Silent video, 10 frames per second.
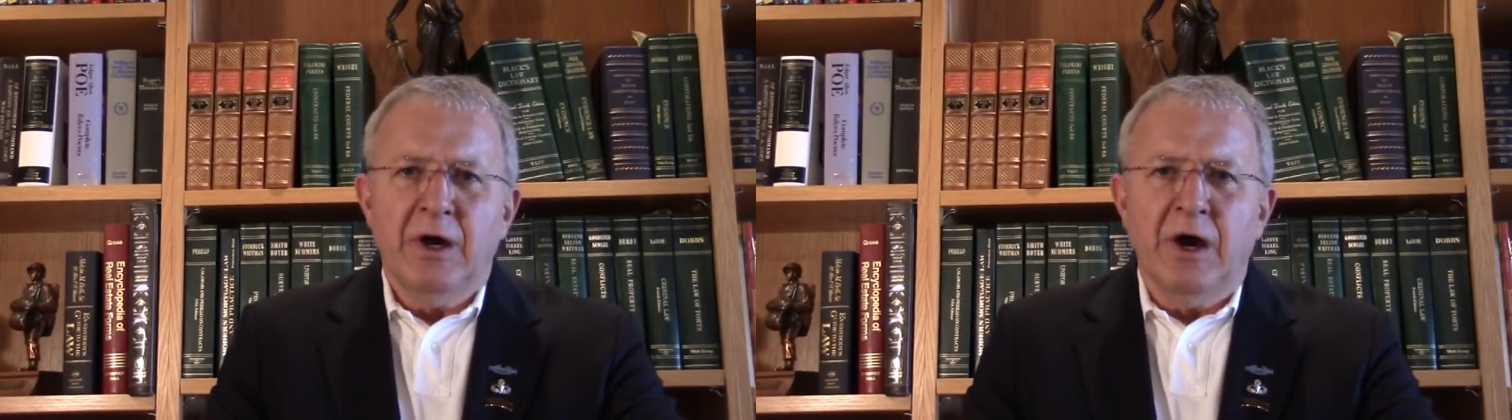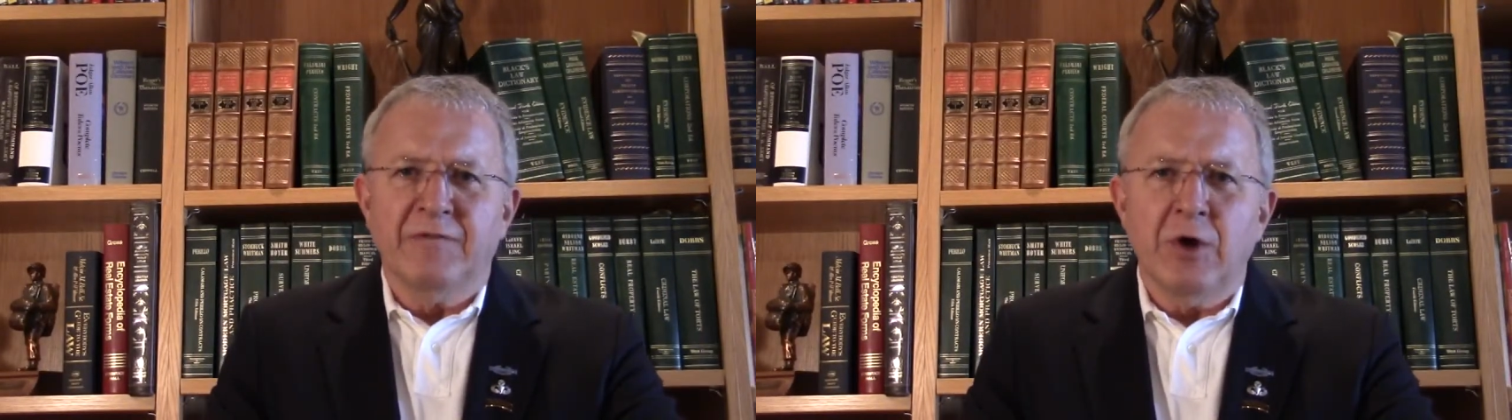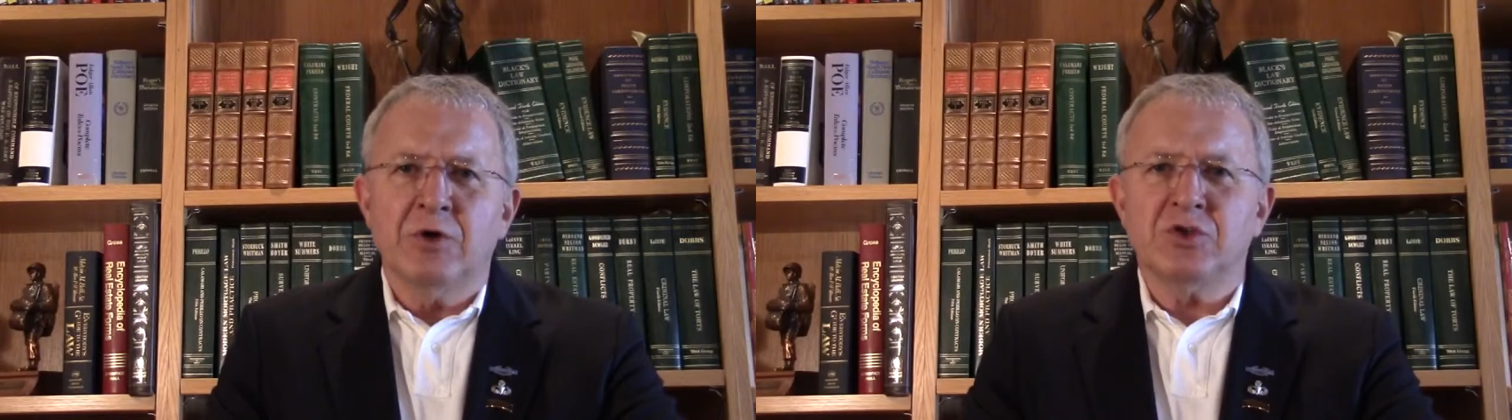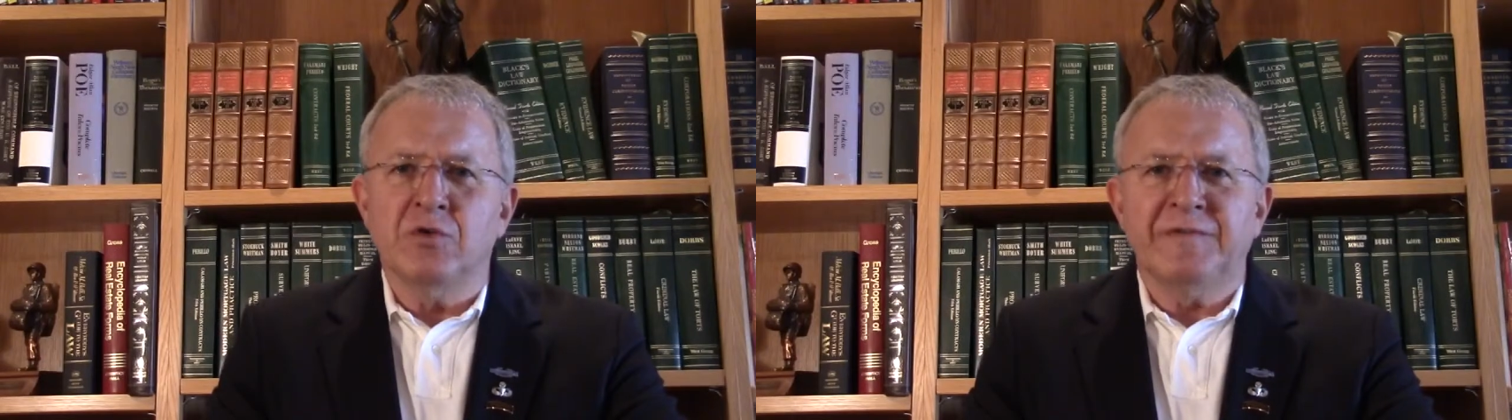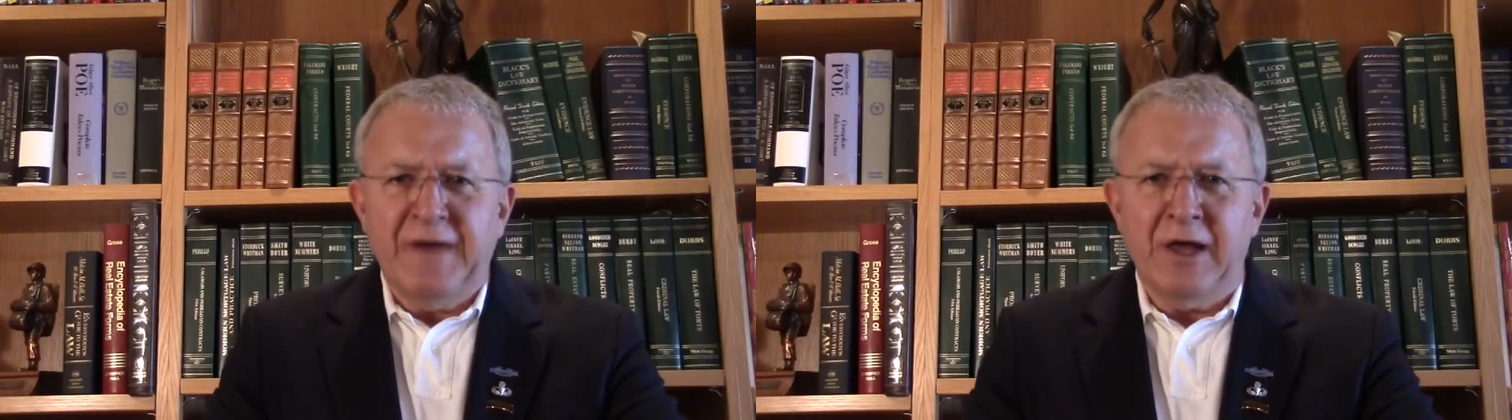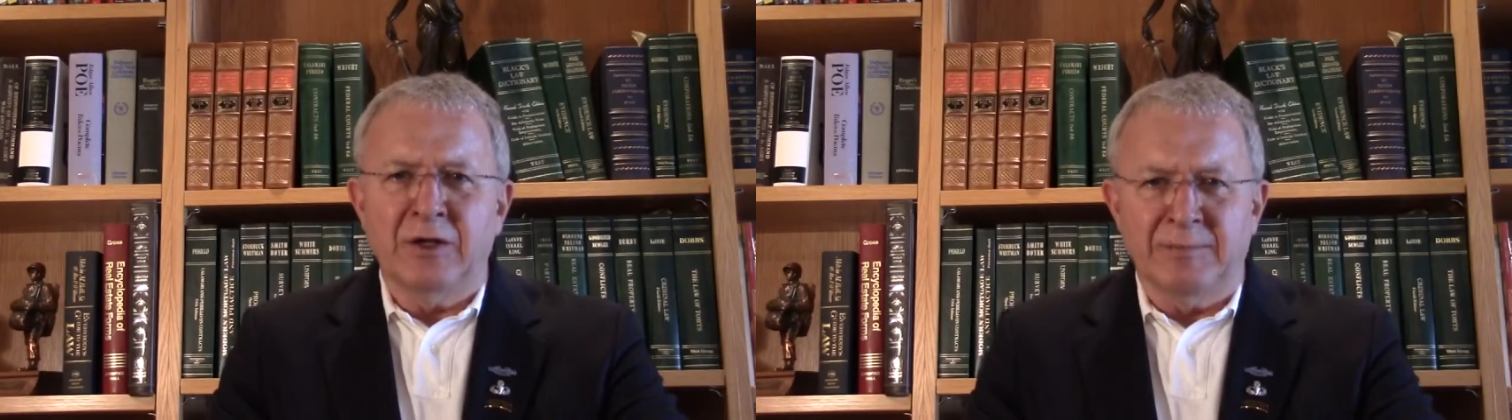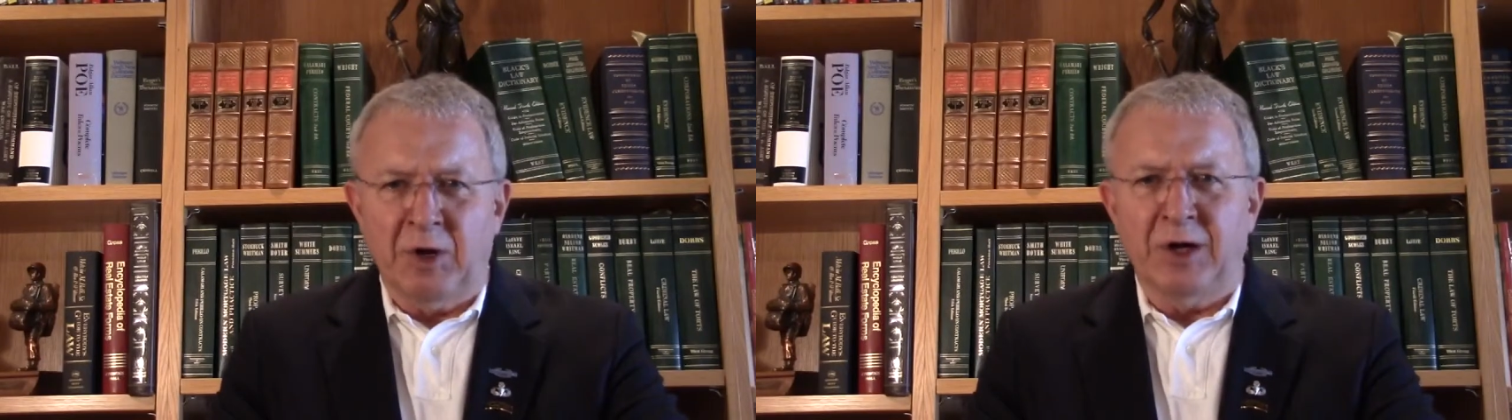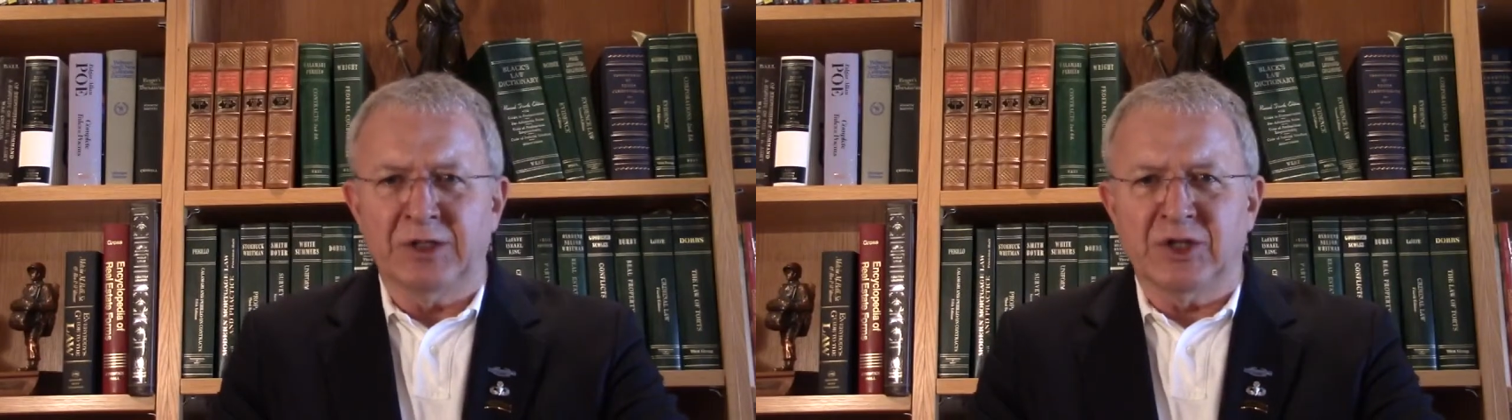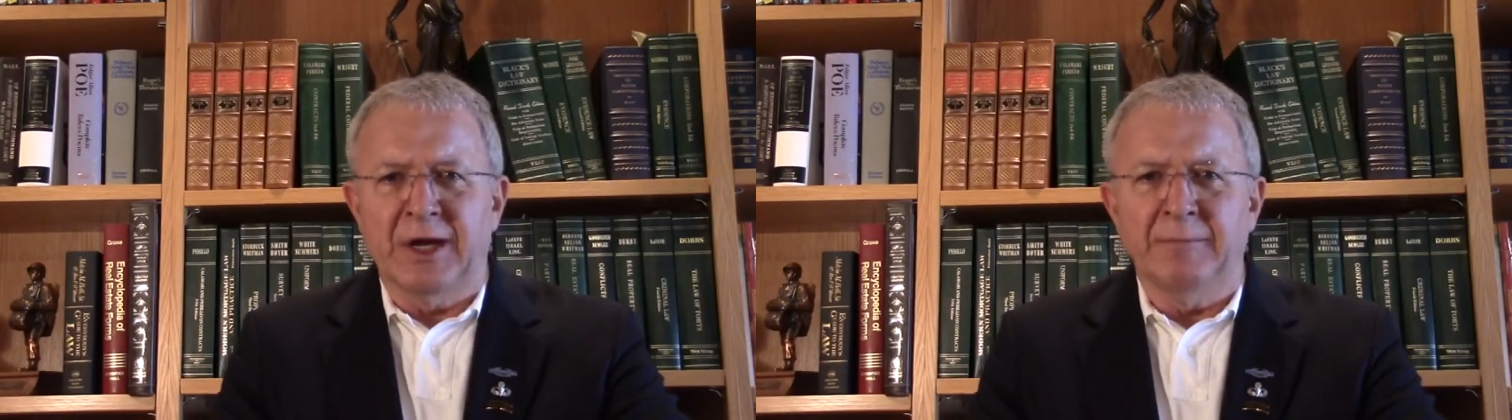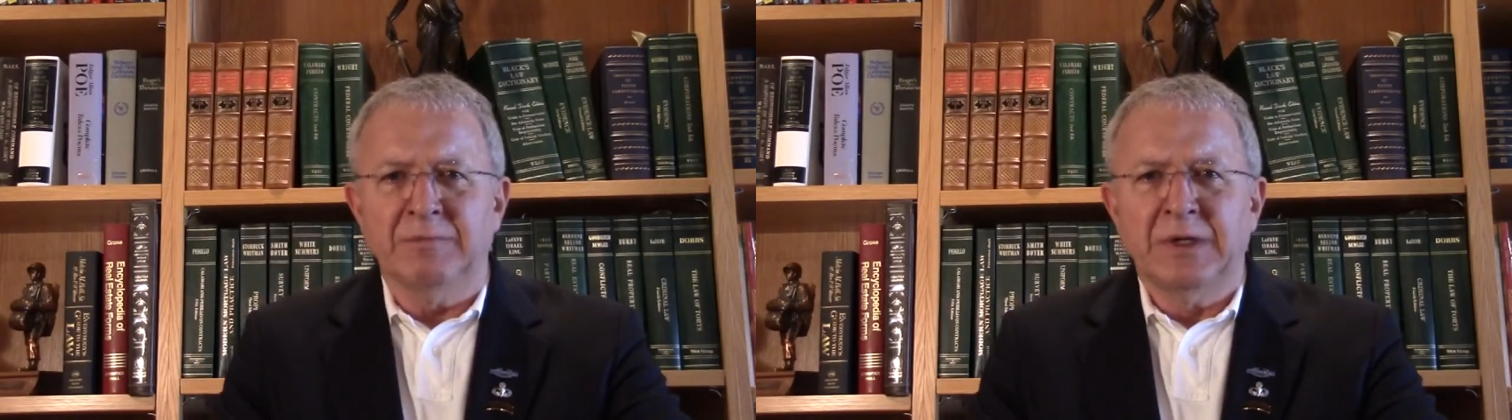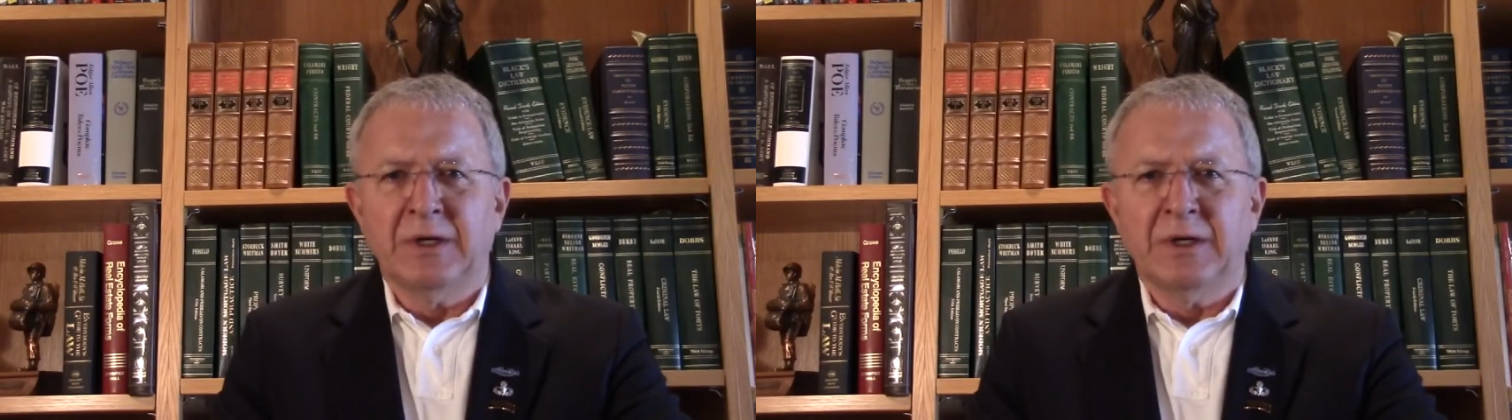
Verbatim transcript: of those who fail the bar exam